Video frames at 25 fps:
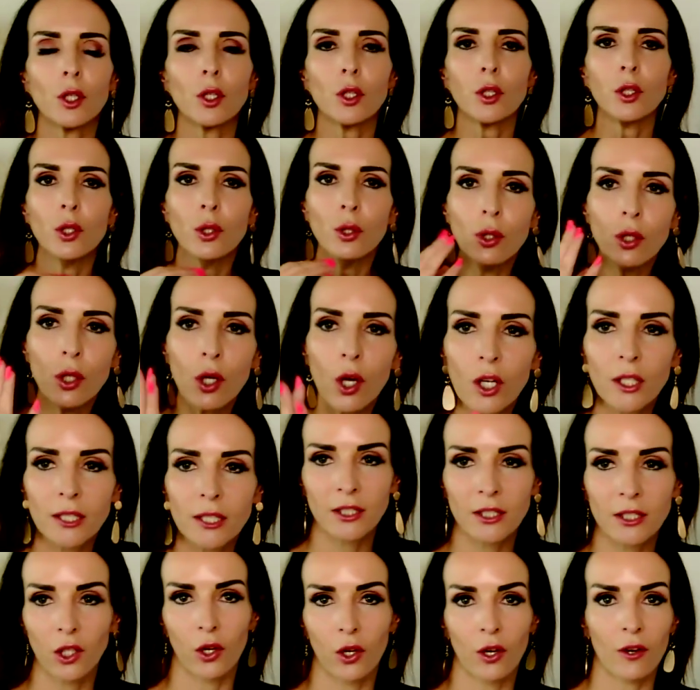you
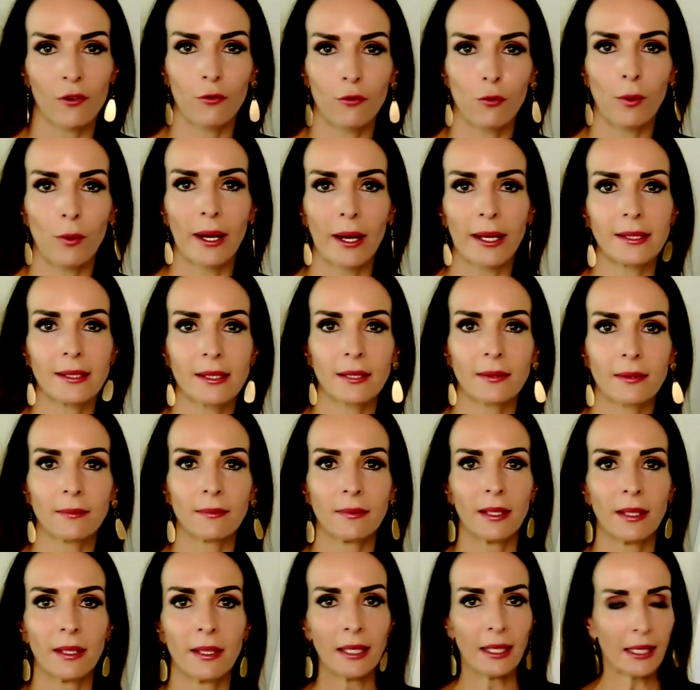lost a lot of weight.
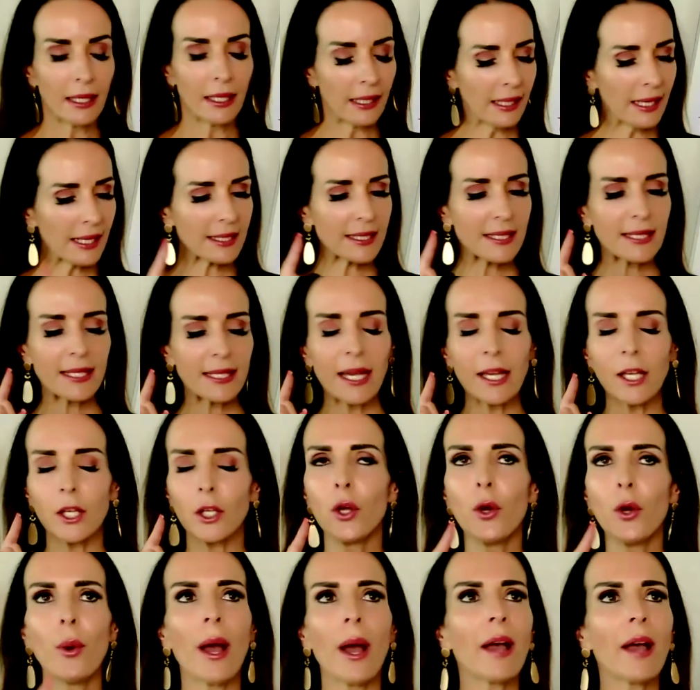Let's
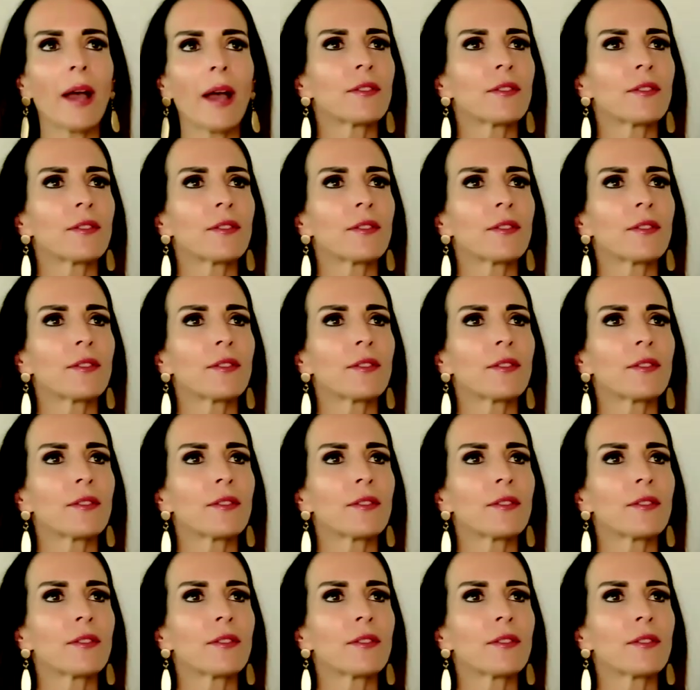say you